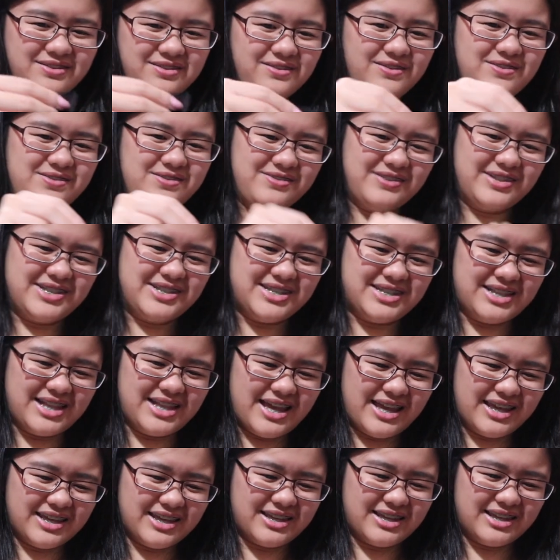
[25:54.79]
Oh, it's
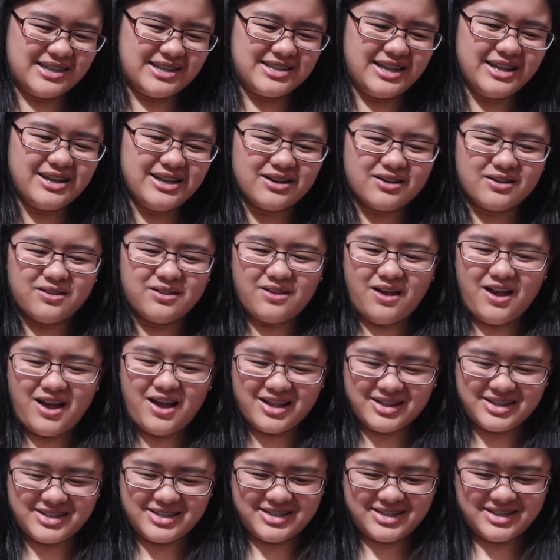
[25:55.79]
like a
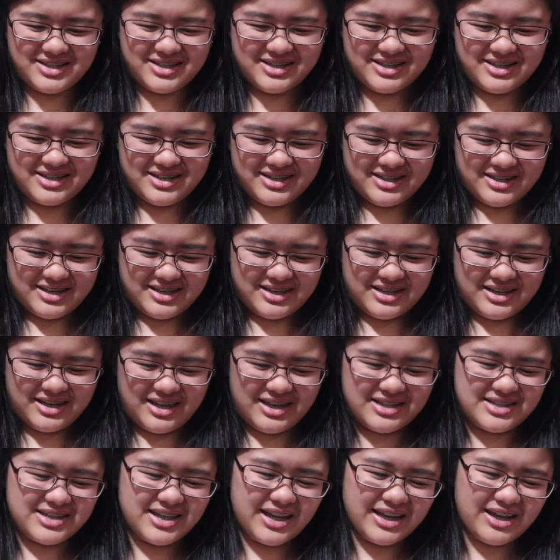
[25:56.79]
cloth.
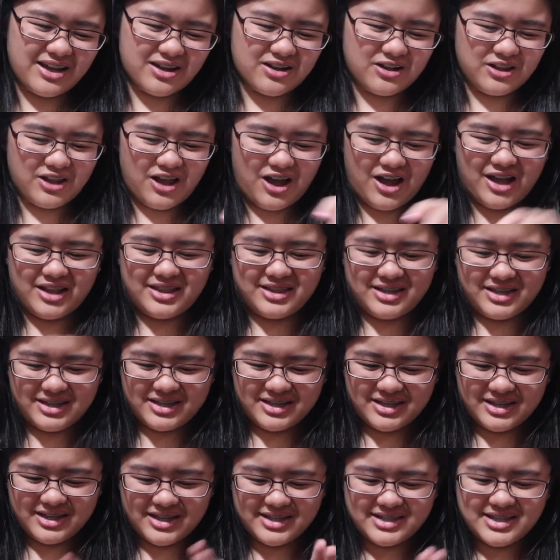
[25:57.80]
It's like a cloth.
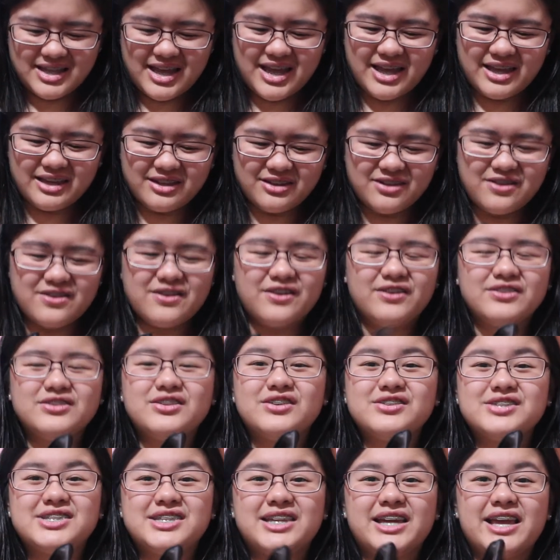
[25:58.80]
It's like, you know,
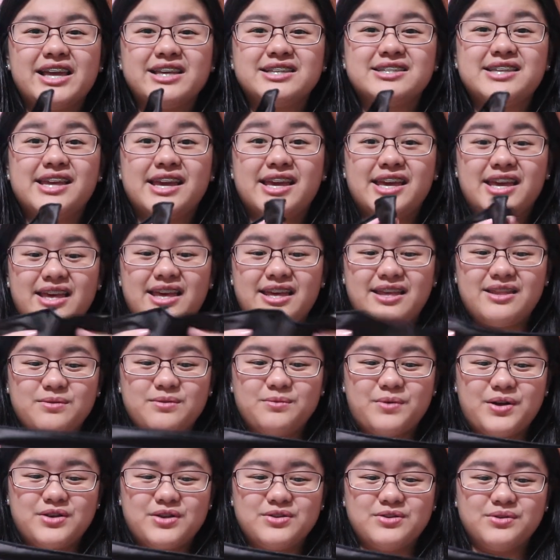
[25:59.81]
those things in
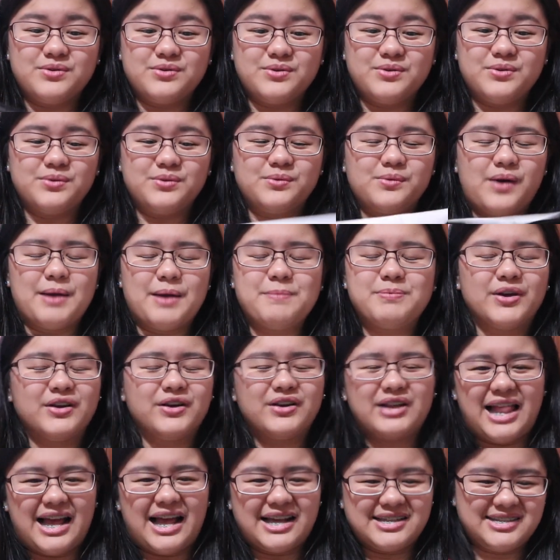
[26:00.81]
where you wipe your
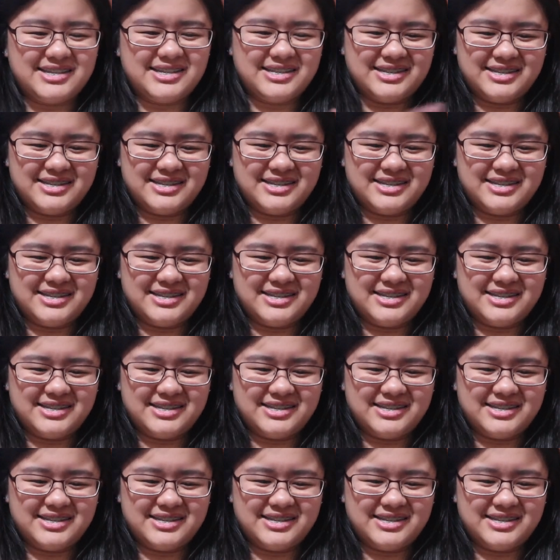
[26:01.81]
glasses